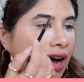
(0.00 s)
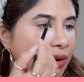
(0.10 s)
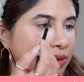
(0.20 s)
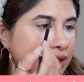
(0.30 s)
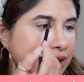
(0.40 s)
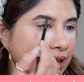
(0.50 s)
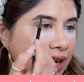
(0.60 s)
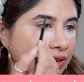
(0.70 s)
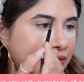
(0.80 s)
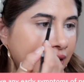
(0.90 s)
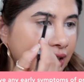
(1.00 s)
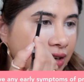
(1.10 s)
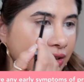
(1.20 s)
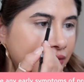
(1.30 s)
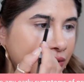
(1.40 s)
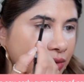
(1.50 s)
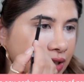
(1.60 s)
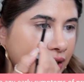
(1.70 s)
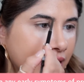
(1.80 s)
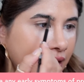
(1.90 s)
I know this can get very
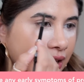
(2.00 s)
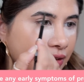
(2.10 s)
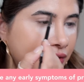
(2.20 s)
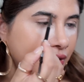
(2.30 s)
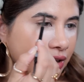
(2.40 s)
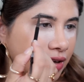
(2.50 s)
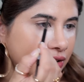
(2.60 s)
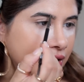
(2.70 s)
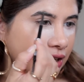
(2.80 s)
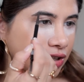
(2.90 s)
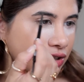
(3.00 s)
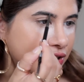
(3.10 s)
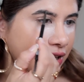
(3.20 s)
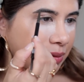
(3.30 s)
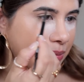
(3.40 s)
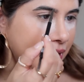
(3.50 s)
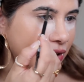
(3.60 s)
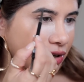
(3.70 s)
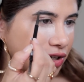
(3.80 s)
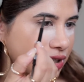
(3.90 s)
confusing. Like if you're in a relationship
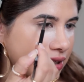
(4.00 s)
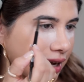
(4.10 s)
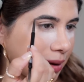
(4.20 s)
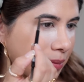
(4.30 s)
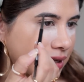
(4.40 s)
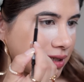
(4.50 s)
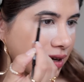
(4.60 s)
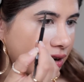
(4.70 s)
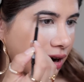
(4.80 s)
and you're just like messing